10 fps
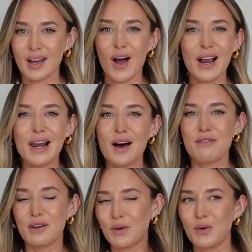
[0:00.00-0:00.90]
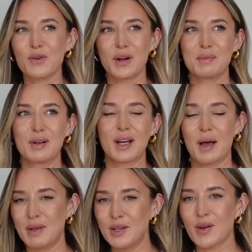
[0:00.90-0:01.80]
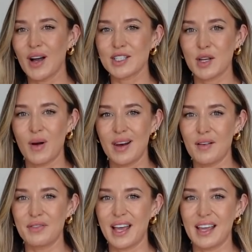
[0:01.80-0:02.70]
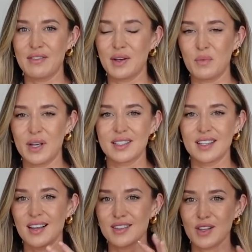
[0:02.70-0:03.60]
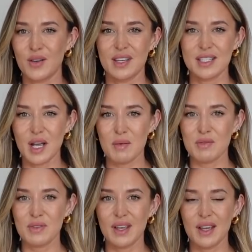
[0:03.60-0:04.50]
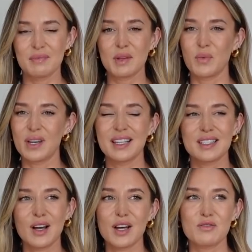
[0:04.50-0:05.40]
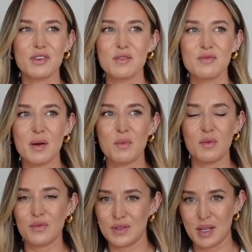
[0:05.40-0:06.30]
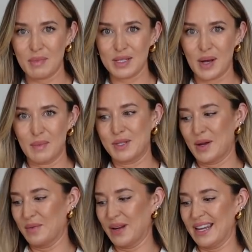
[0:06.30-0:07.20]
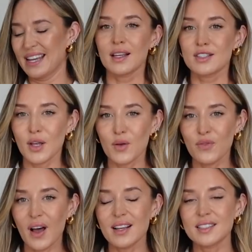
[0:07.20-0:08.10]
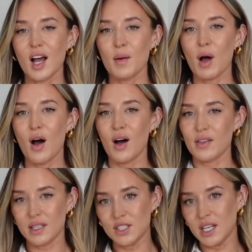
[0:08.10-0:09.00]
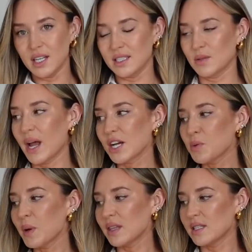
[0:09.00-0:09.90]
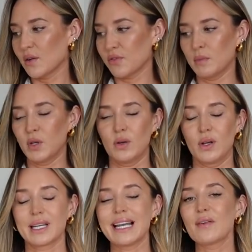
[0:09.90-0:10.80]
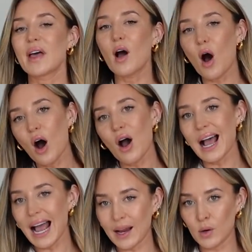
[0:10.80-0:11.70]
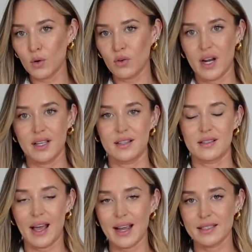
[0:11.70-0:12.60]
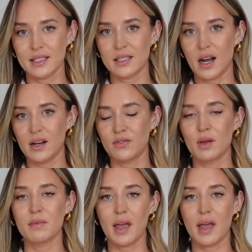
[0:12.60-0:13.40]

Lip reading: I love an all cream look. I mean, you guys know I love that even in winter. So this time of year, we need to kind of reinvent one for summertime, don't we? So first up are the jeans. So I actually picked these up from New Look. Now they are ankle grazers. That is the style of them.